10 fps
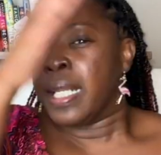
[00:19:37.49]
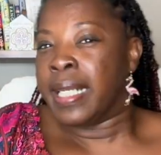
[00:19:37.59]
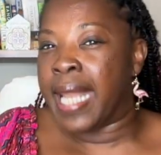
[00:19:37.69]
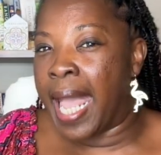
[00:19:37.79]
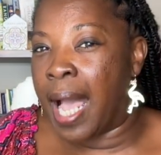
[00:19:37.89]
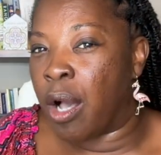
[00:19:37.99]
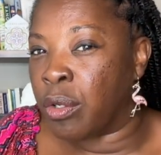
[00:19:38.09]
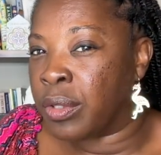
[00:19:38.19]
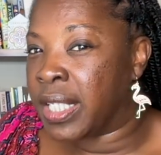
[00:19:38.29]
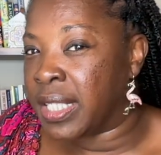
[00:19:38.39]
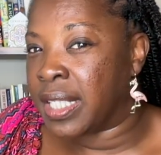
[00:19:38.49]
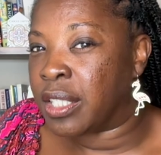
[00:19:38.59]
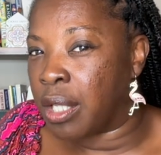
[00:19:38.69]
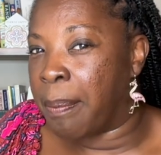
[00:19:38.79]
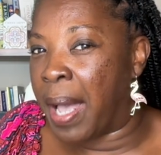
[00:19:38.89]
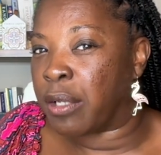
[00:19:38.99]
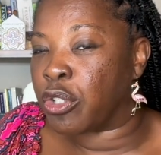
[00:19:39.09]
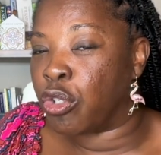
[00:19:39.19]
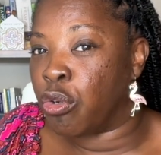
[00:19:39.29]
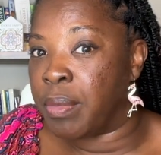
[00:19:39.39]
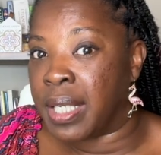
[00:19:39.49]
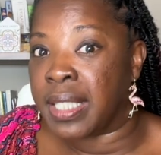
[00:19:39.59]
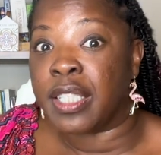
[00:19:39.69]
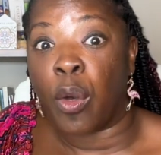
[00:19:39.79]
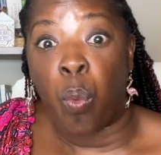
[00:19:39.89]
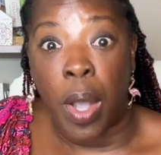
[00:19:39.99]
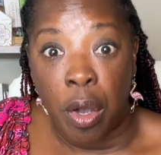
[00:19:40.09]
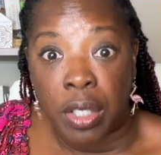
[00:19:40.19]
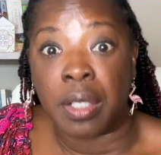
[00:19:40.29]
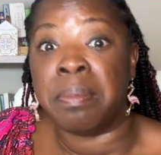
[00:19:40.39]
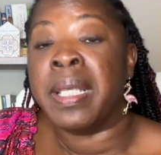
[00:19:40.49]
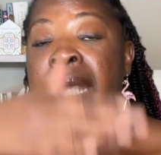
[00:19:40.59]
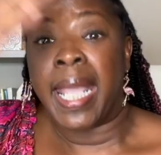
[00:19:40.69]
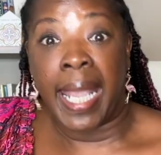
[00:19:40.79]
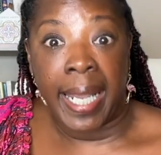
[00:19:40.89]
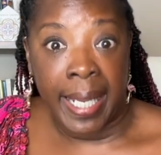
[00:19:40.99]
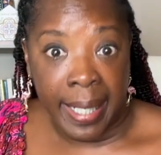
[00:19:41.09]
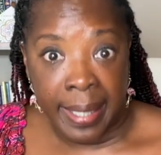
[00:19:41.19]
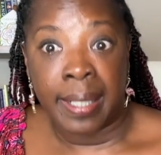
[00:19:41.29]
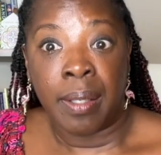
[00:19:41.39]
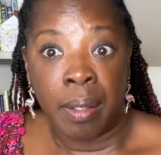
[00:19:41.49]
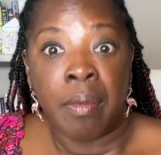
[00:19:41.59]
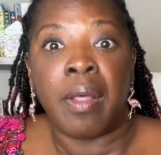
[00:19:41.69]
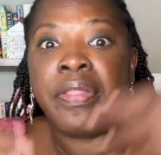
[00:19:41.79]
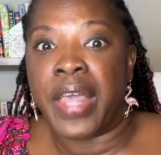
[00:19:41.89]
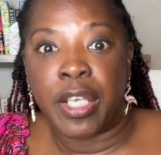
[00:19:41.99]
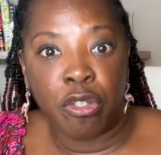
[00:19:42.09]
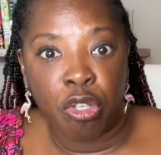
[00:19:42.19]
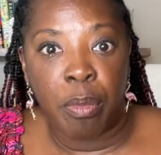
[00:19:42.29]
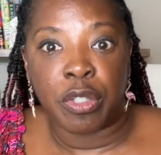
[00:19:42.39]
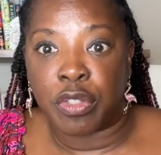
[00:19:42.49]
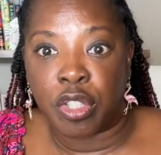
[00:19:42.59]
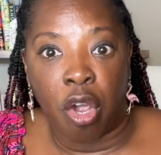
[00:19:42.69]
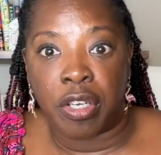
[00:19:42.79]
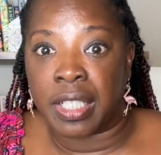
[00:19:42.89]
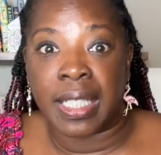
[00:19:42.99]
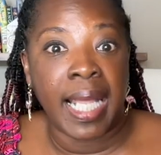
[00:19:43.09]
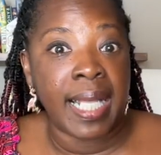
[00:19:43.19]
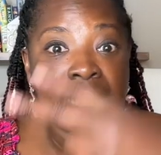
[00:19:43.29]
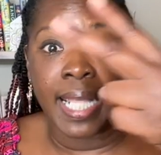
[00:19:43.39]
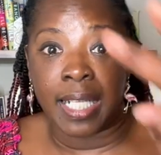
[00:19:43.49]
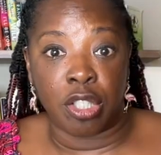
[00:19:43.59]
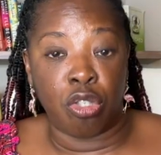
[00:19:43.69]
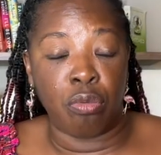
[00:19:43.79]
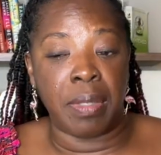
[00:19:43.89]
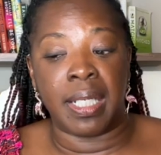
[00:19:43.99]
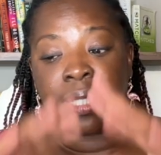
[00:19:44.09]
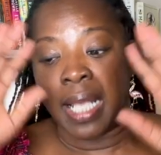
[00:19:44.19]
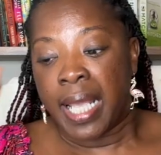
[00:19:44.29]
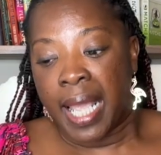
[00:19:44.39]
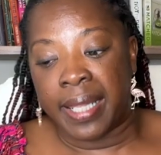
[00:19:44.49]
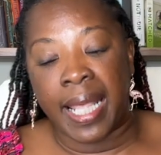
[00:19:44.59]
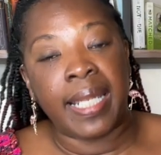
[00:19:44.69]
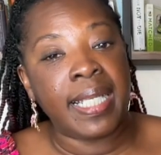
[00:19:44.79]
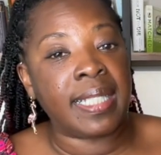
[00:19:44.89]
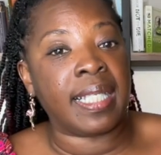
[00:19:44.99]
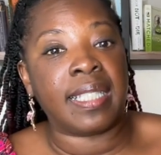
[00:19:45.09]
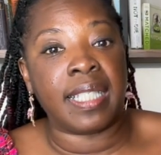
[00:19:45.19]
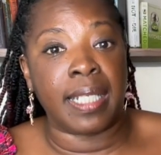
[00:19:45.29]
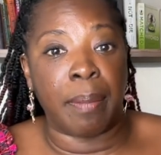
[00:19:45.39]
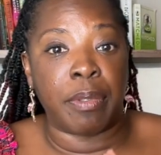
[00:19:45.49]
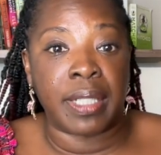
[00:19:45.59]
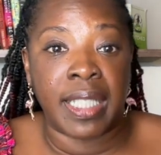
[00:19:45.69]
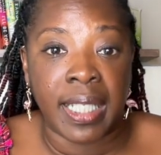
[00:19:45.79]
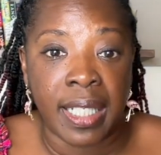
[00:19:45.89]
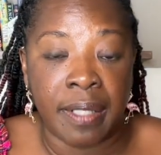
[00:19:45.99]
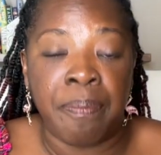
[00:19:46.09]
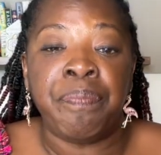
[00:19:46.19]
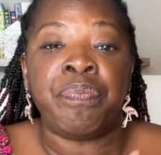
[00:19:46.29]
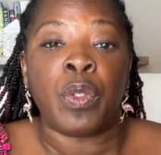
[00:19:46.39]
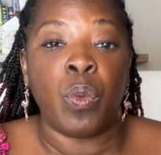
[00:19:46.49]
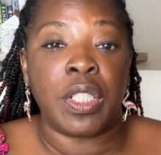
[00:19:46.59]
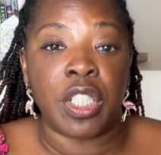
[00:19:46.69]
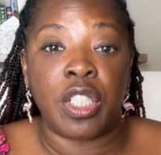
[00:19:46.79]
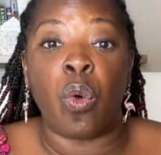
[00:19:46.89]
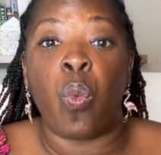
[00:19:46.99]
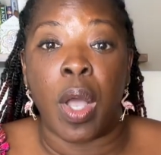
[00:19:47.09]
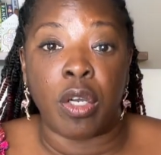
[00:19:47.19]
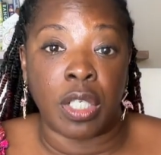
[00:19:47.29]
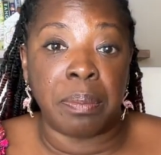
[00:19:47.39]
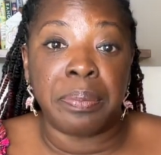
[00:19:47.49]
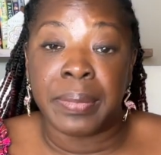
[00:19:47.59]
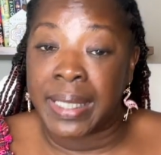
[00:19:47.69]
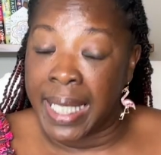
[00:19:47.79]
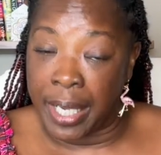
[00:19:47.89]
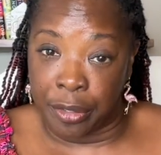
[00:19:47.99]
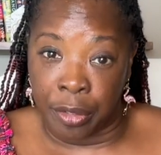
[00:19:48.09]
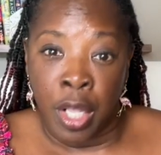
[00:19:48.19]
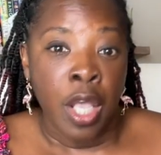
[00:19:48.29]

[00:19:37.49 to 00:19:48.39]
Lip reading: Now this is about 2 minutes, the welcome and thank you so much for starting the class. That's 2 minutes. And that leads us to number 10, which is the welcome letter.